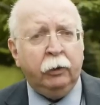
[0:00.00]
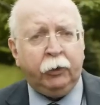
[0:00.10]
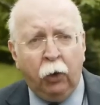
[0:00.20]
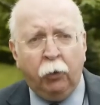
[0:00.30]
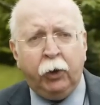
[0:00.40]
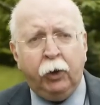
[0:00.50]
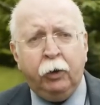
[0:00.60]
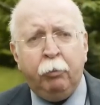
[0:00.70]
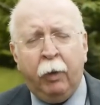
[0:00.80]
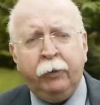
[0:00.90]
goaded
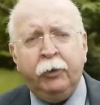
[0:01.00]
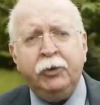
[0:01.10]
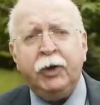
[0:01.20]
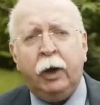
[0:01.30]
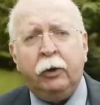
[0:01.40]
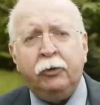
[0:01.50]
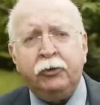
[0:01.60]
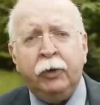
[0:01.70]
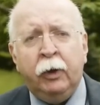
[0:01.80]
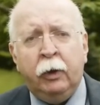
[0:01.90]
by their
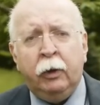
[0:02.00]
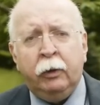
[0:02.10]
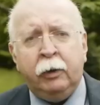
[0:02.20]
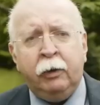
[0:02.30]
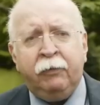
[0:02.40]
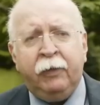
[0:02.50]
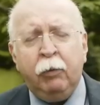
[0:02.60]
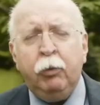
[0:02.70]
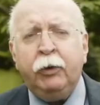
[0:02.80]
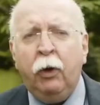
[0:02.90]
jailers that if they
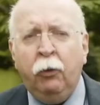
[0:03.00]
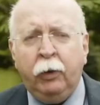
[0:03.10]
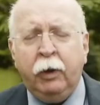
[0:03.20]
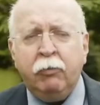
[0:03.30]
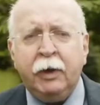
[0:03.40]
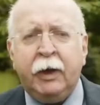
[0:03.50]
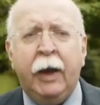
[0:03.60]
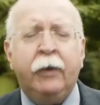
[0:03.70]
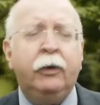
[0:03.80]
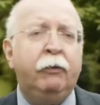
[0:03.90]
would only
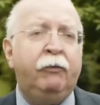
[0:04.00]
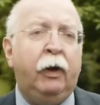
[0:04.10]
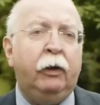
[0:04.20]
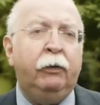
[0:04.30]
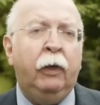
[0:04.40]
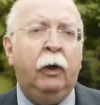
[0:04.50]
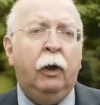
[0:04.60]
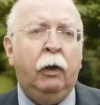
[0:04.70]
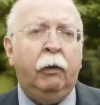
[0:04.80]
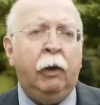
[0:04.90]
recant their faith,
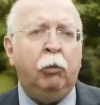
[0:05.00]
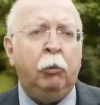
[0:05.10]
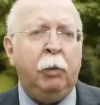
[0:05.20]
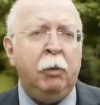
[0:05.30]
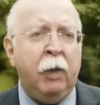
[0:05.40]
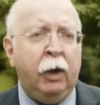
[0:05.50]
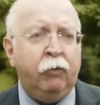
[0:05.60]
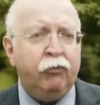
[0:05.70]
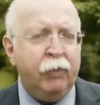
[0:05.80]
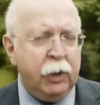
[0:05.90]
they would be made
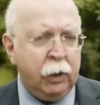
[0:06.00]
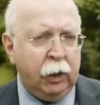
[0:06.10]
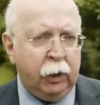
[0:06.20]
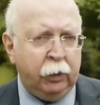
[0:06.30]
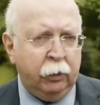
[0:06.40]
free again.